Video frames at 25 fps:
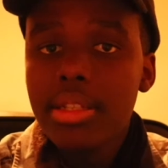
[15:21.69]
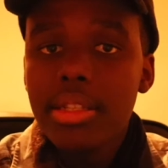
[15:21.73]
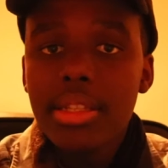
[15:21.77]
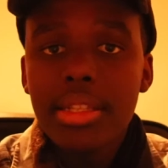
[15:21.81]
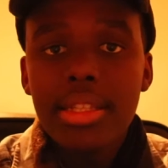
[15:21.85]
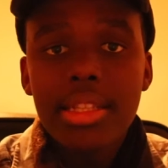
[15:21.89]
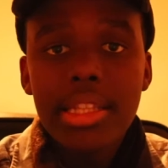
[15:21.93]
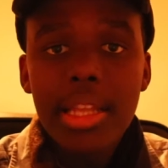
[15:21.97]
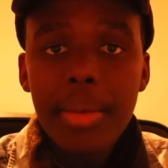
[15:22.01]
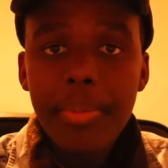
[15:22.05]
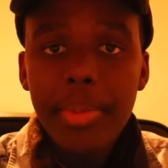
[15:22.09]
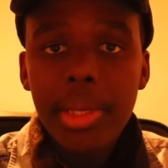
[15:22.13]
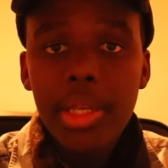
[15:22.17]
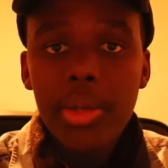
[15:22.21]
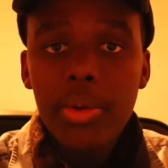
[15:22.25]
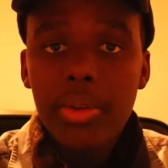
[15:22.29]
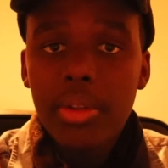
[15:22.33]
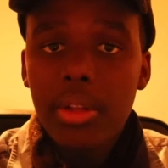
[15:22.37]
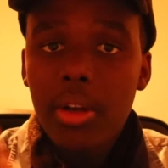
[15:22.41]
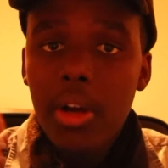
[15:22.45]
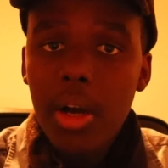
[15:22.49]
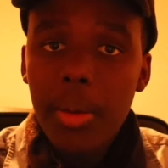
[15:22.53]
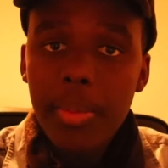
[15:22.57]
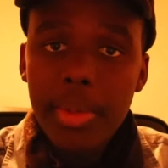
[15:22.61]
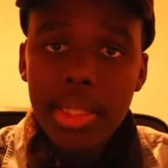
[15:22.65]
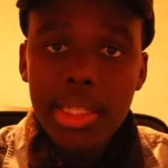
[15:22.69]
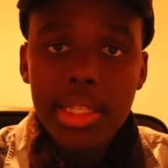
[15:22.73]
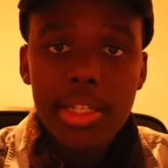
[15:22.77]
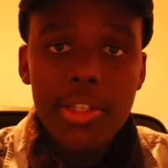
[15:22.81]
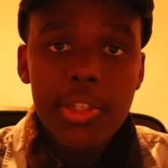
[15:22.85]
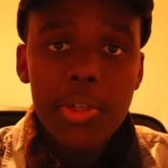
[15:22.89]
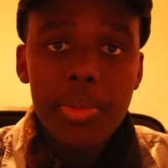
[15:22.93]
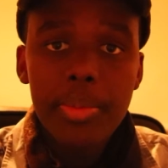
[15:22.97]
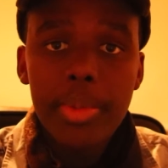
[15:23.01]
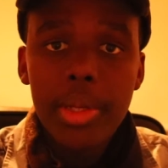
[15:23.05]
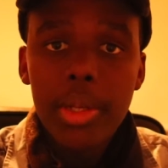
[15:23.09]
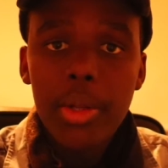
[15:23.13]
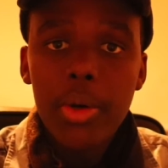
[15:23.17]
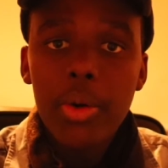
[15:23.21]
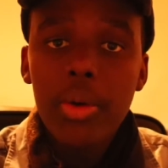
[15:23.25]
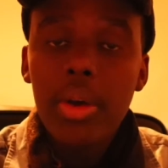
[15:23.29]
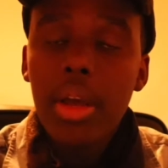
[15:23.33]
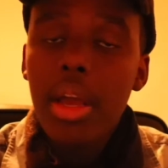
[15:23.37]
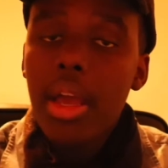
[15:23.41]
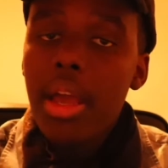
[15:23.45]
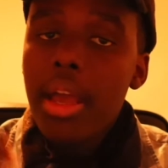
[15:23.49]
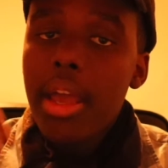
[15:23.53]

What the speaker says: just let me know in the comment section below.